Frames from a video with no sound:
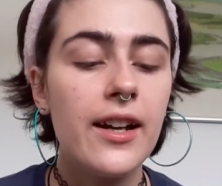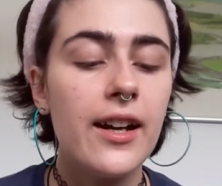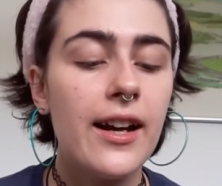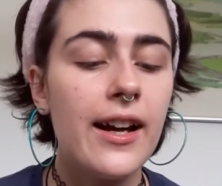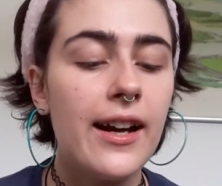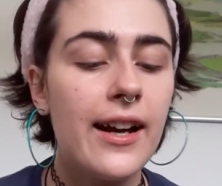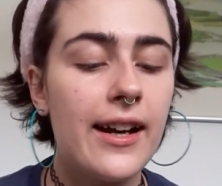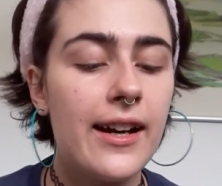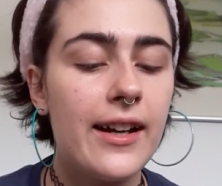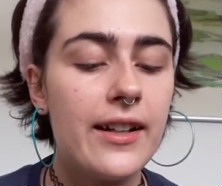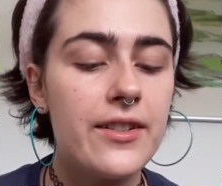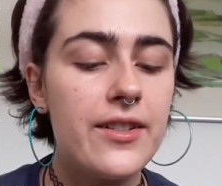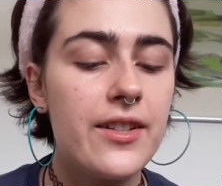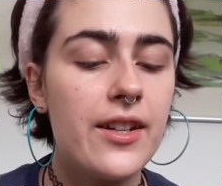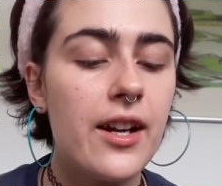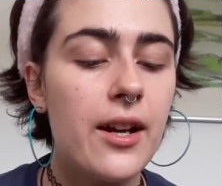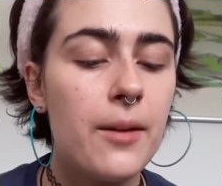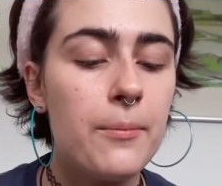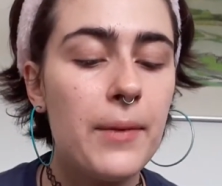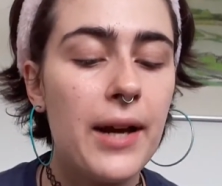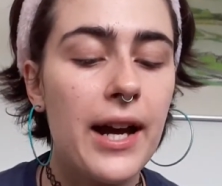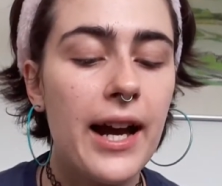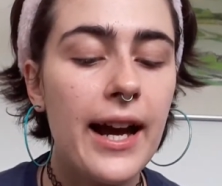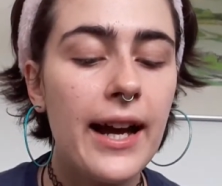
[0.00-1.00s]
and
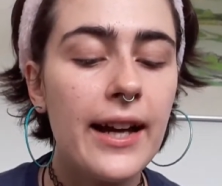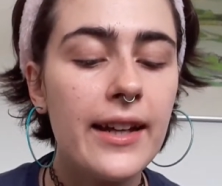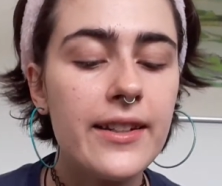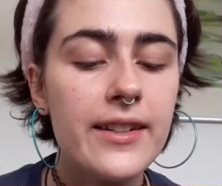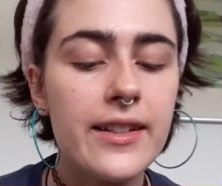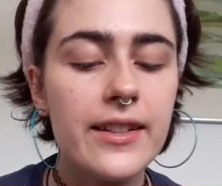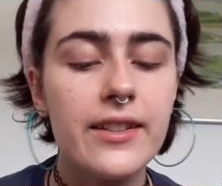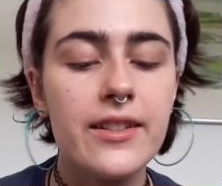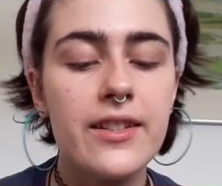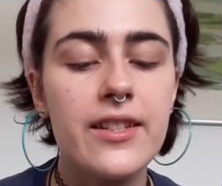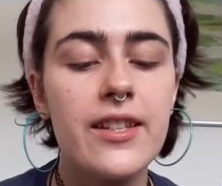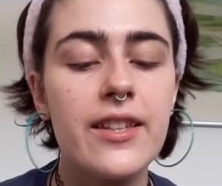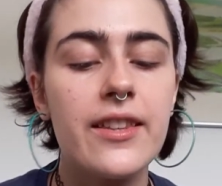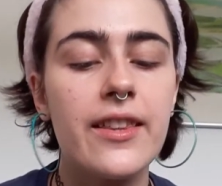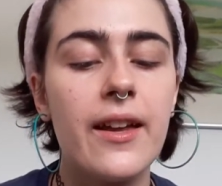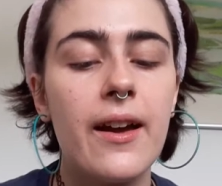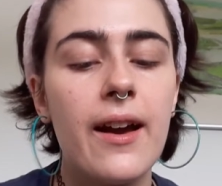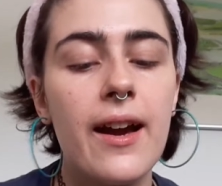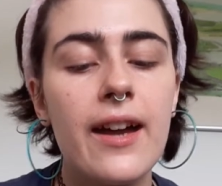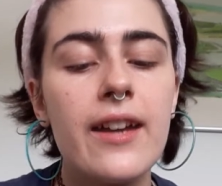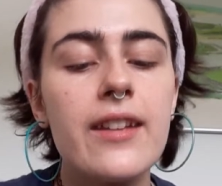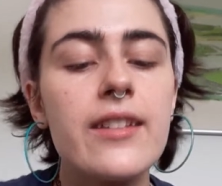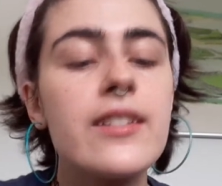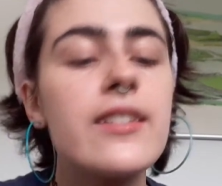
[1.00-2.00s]
I'm adding to
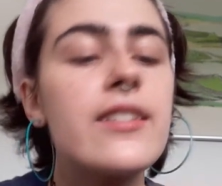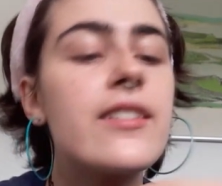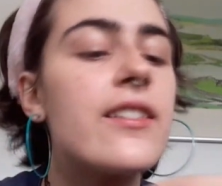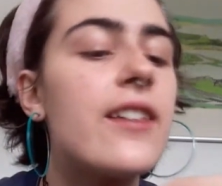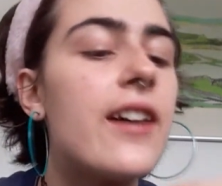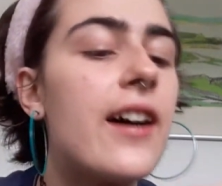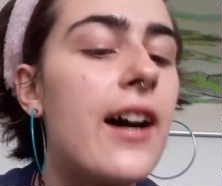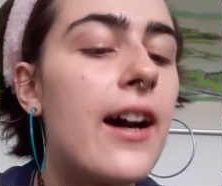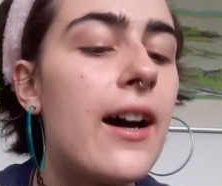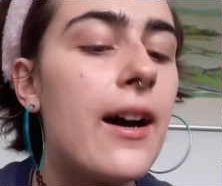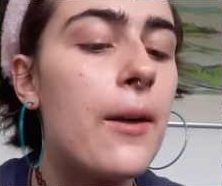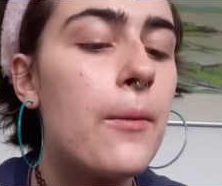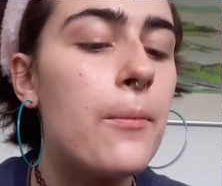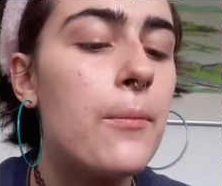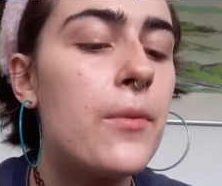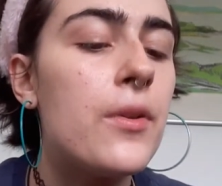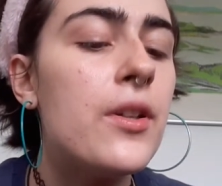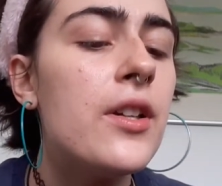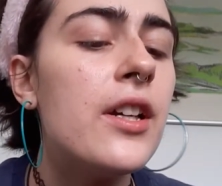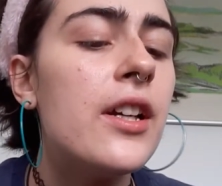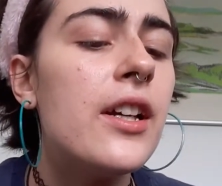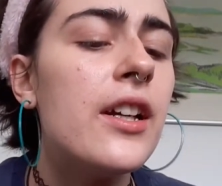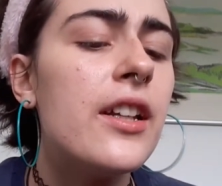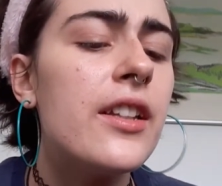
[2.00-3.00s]
that
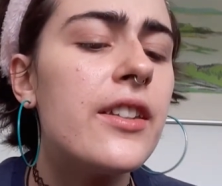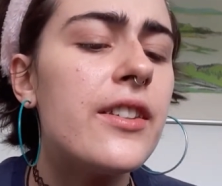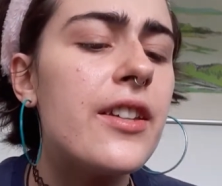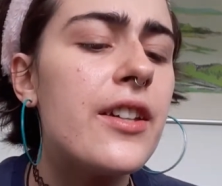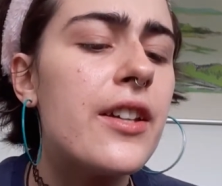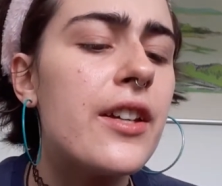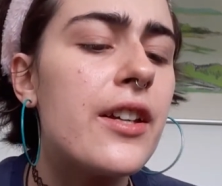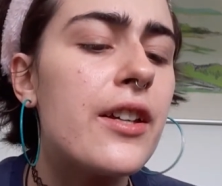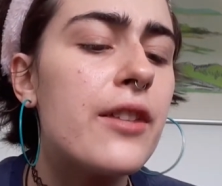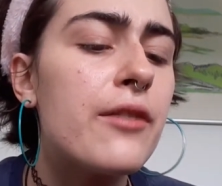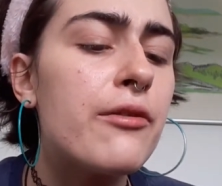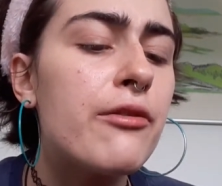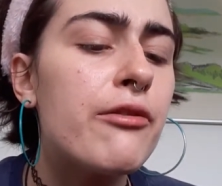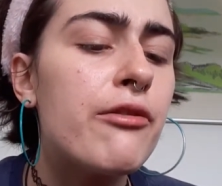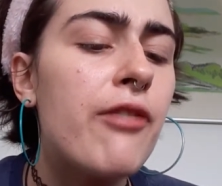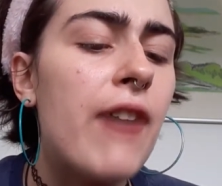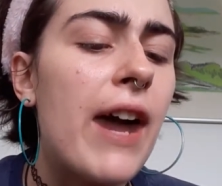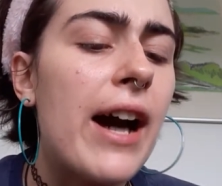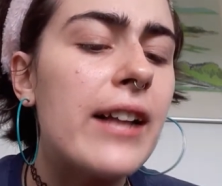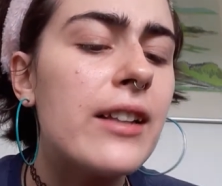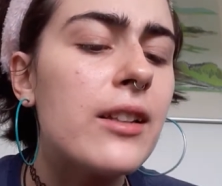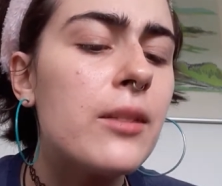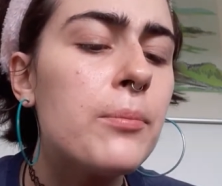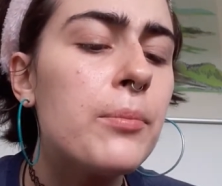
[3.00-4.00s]
the
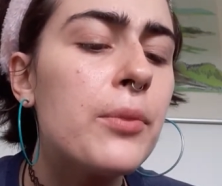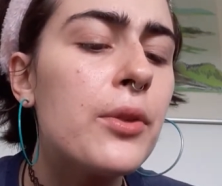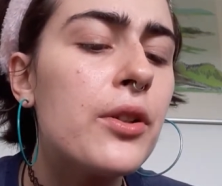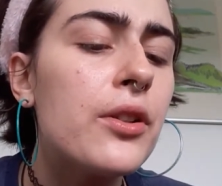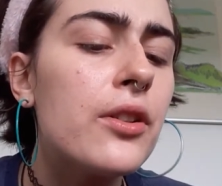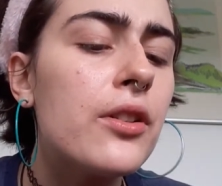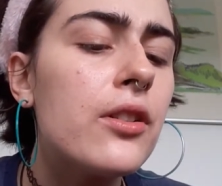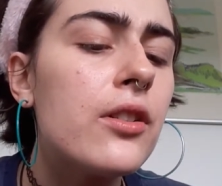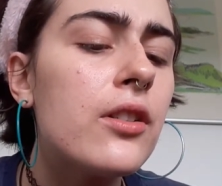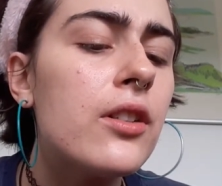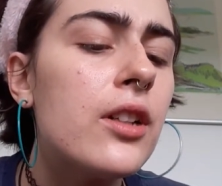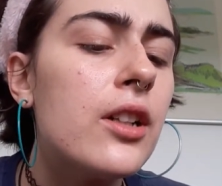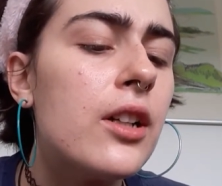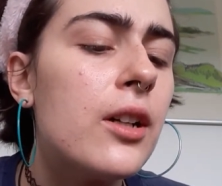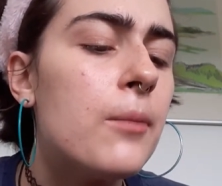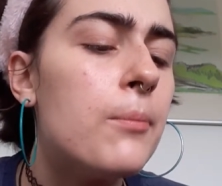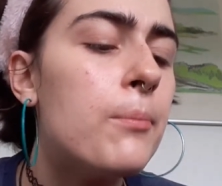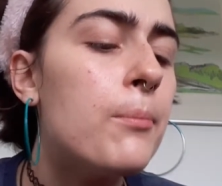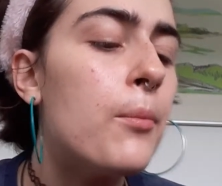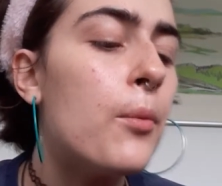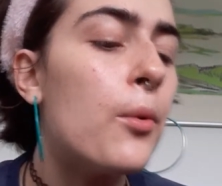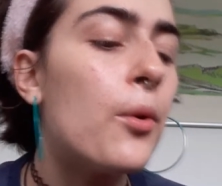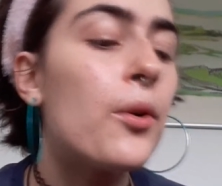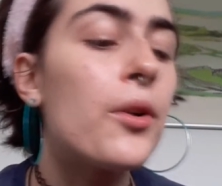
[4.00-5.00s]
Infallible
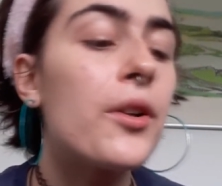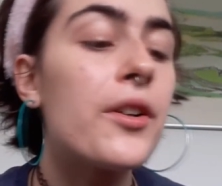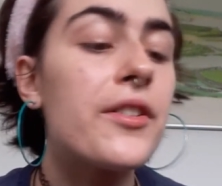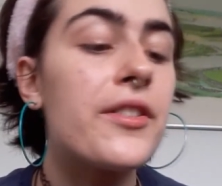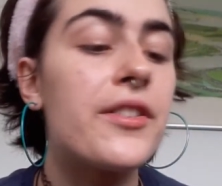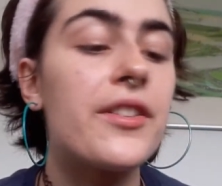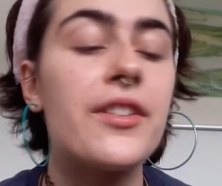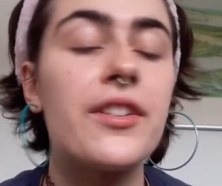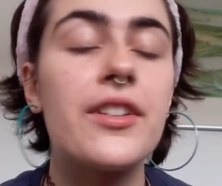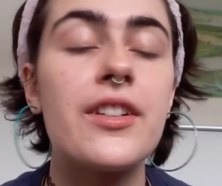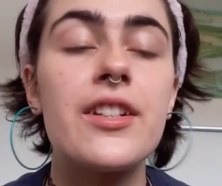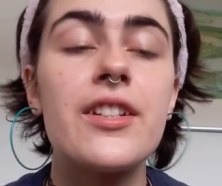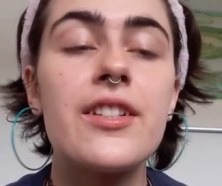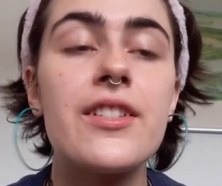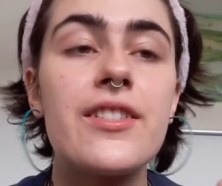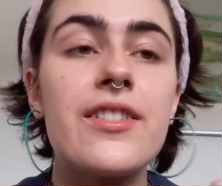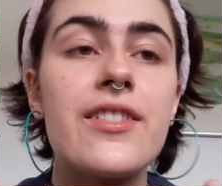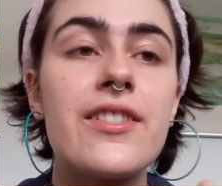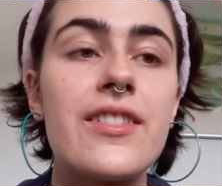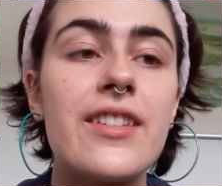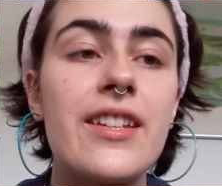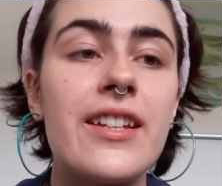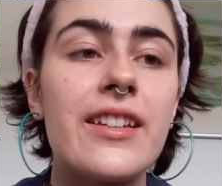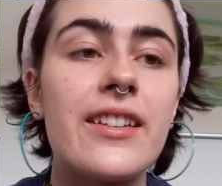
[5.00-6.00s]
More Than
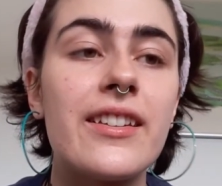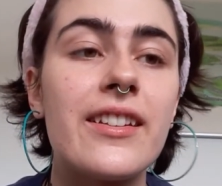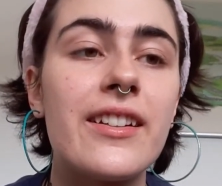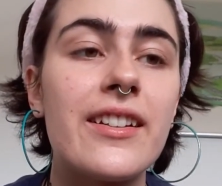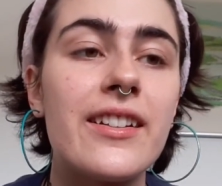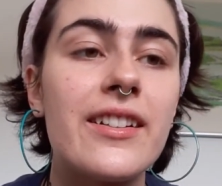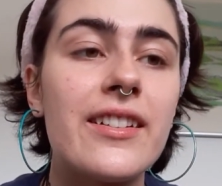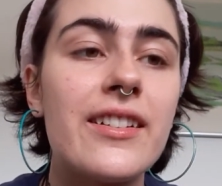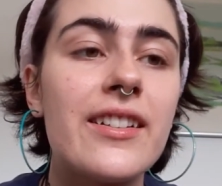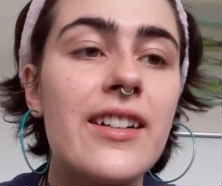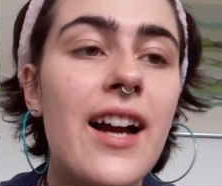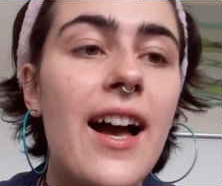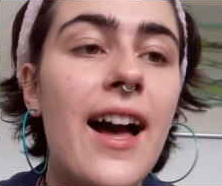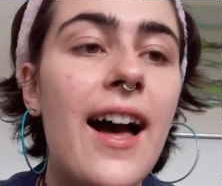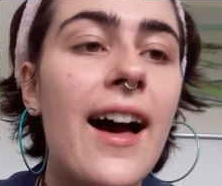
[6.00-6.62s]
Concealer,